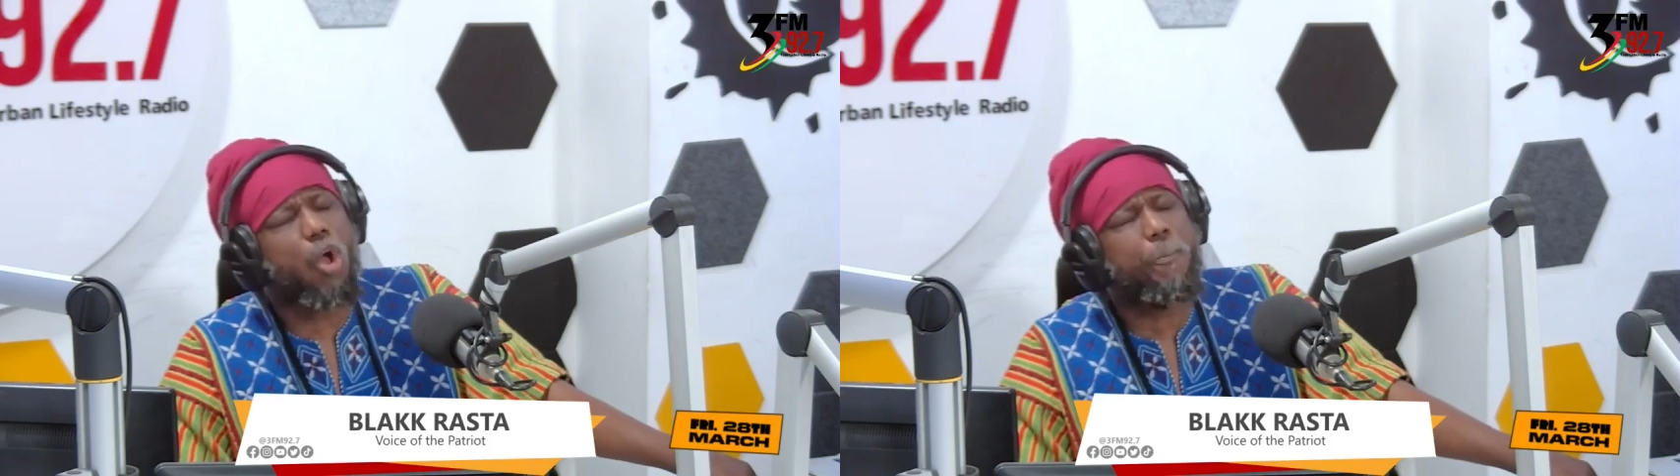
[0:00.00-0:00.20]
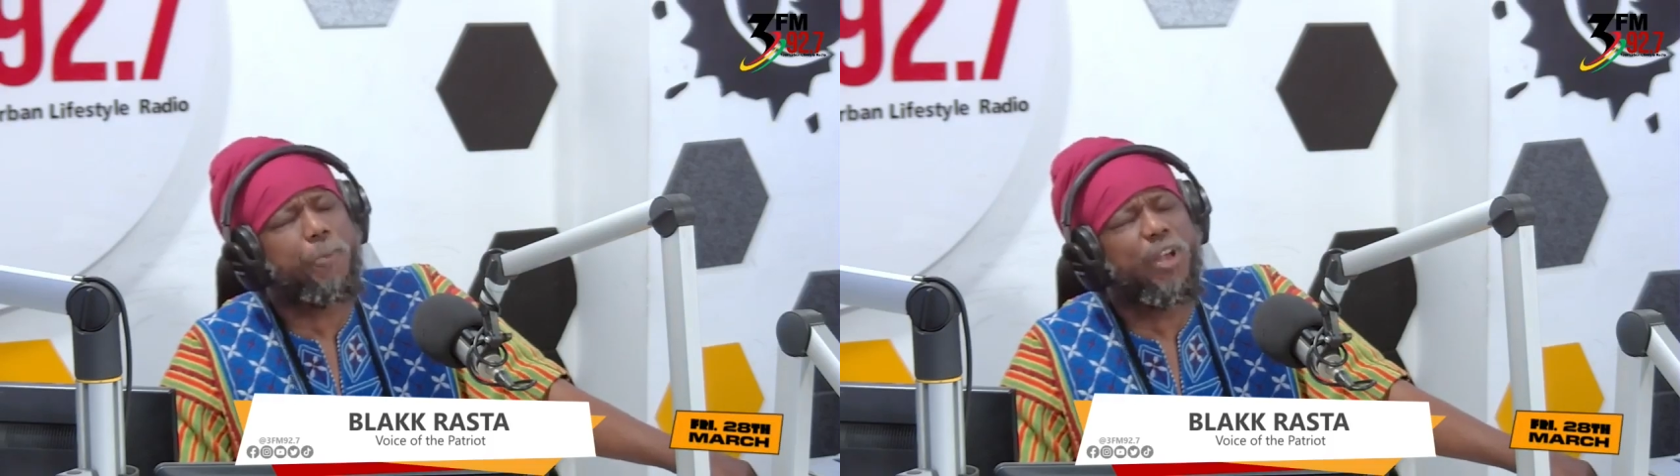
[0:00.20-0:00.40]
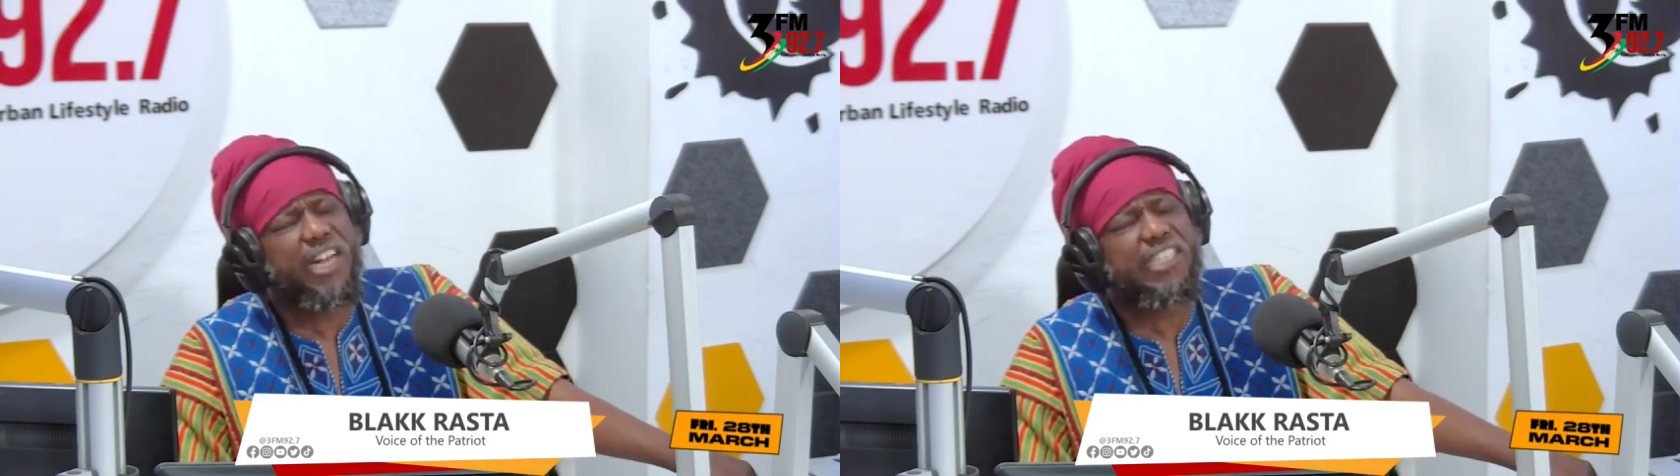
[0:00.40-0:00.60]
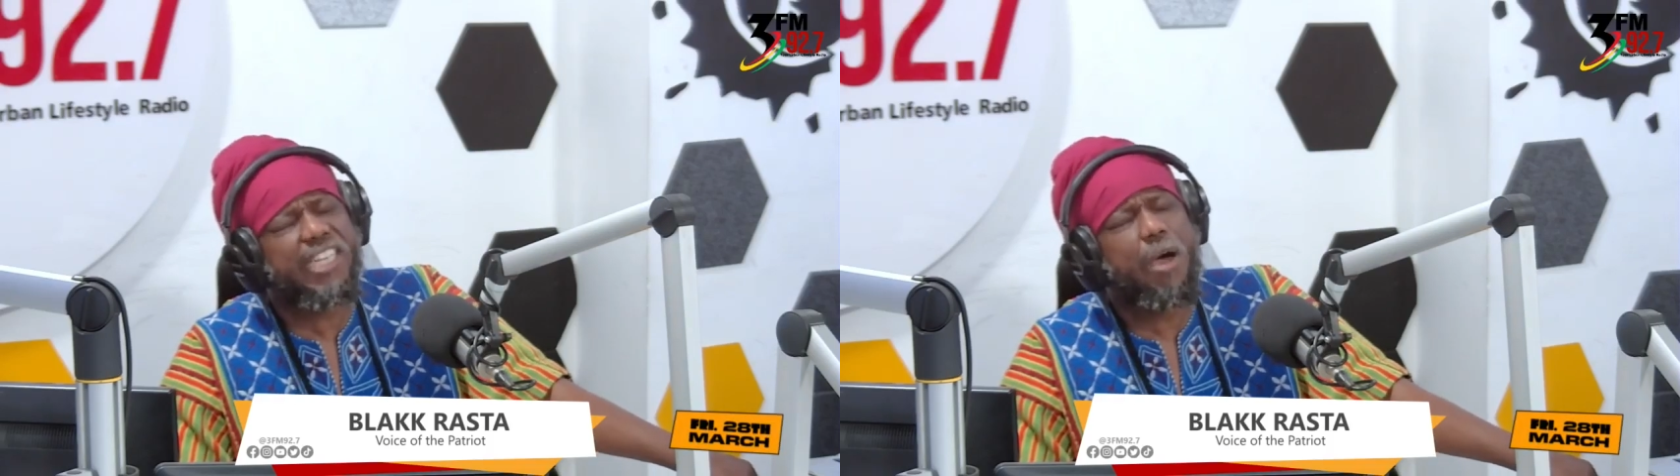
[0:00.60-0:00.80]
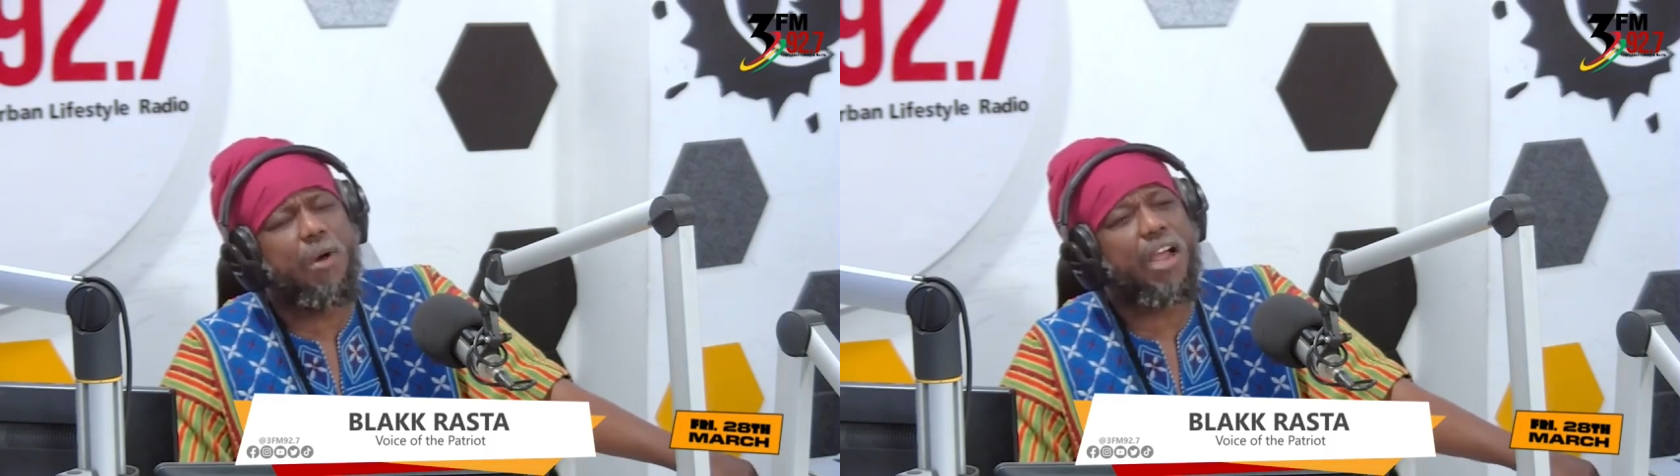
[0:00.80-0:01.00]
opulent
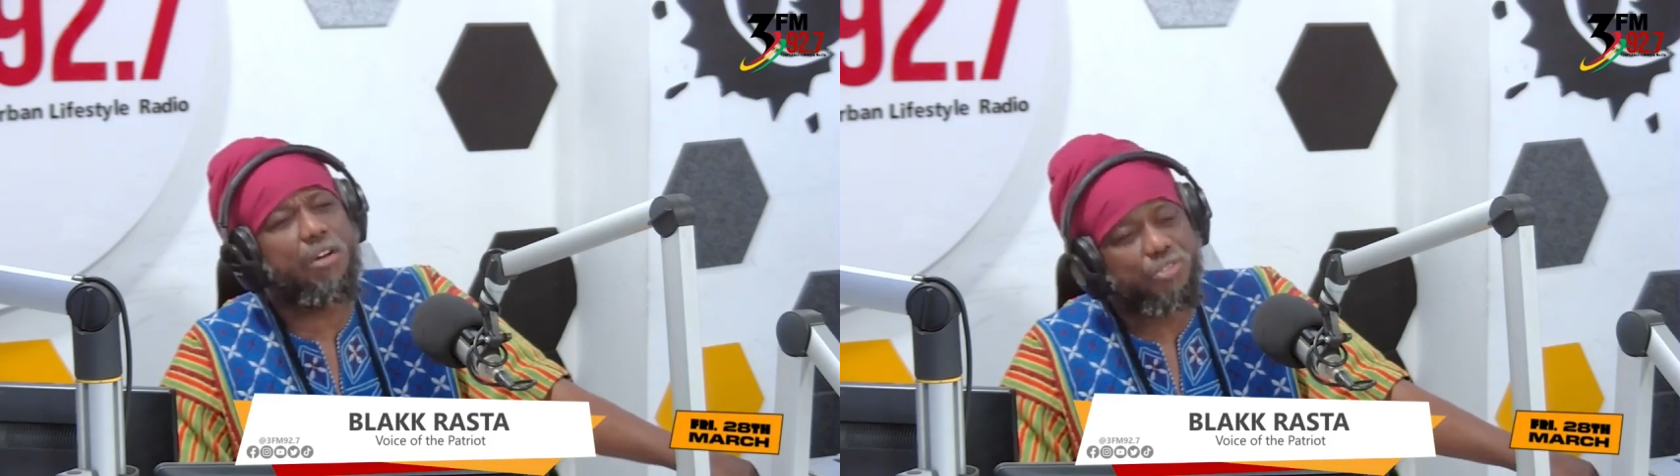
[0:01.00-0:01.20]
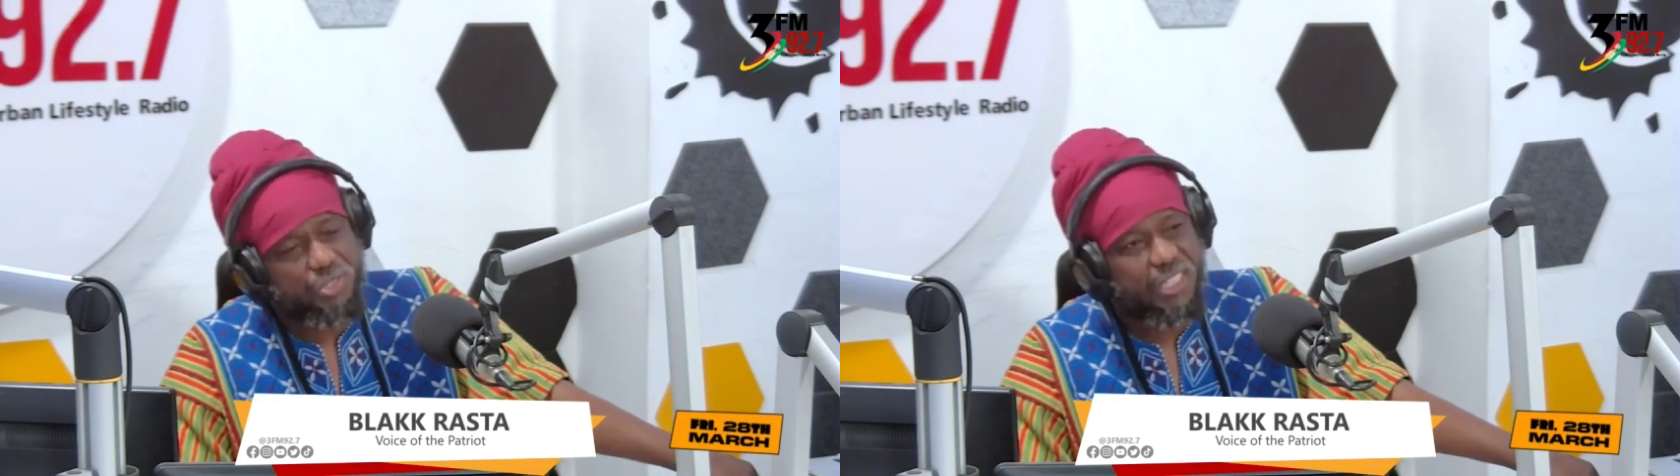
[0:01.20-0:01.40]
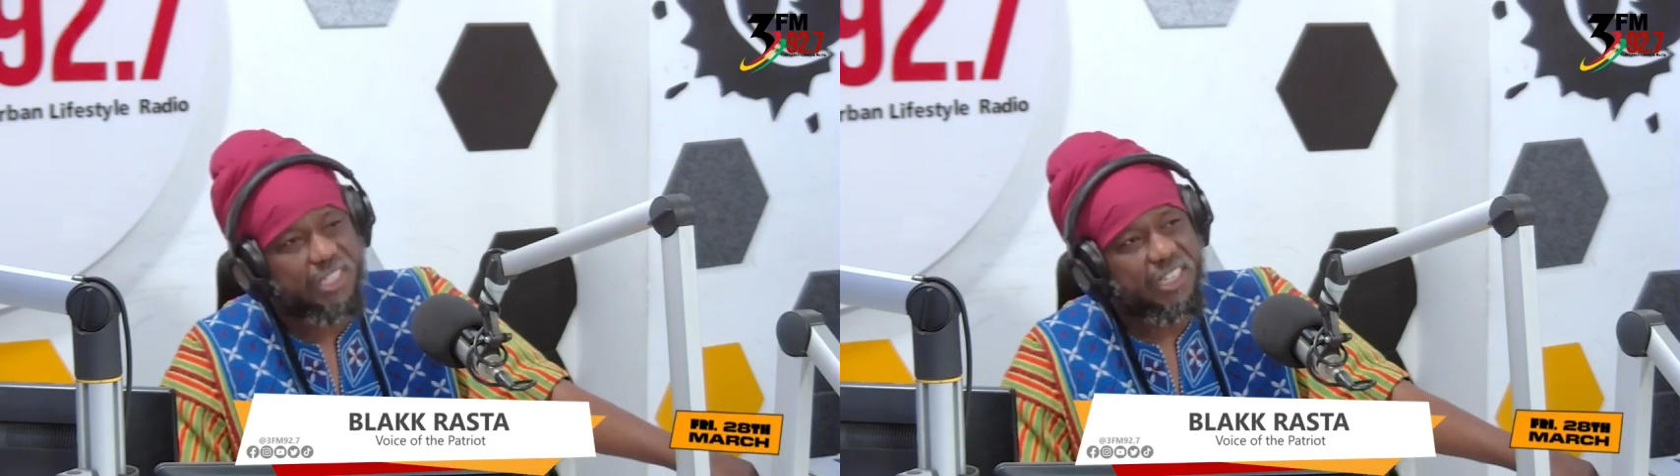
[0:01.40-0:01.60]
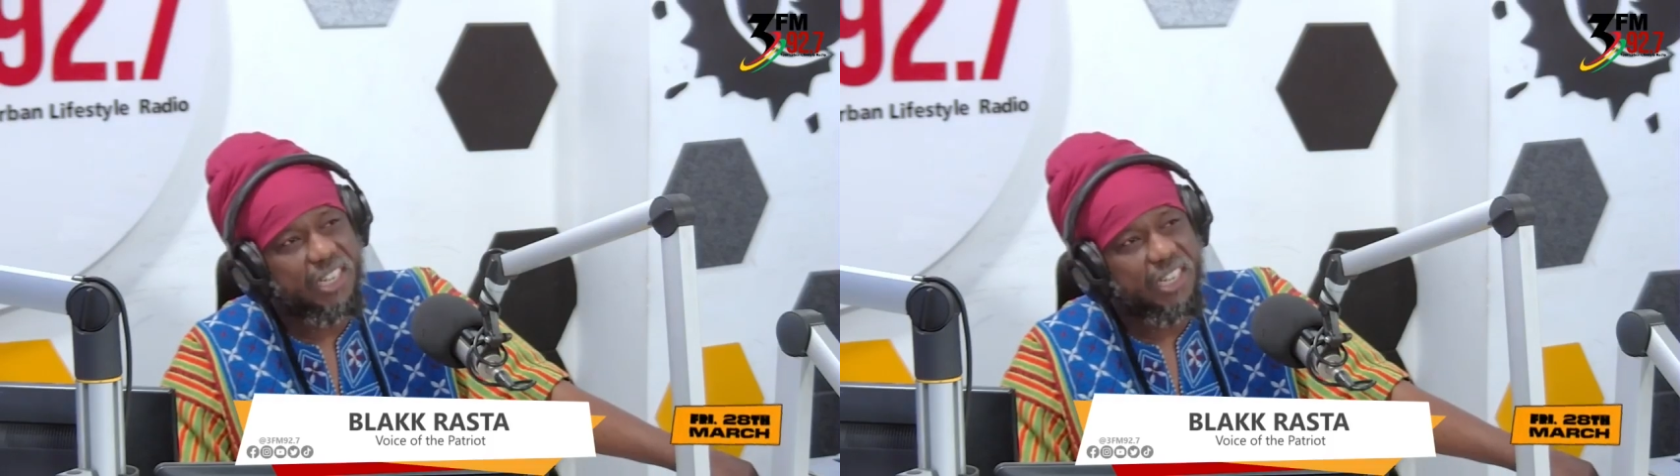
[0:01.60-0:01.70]
in our country.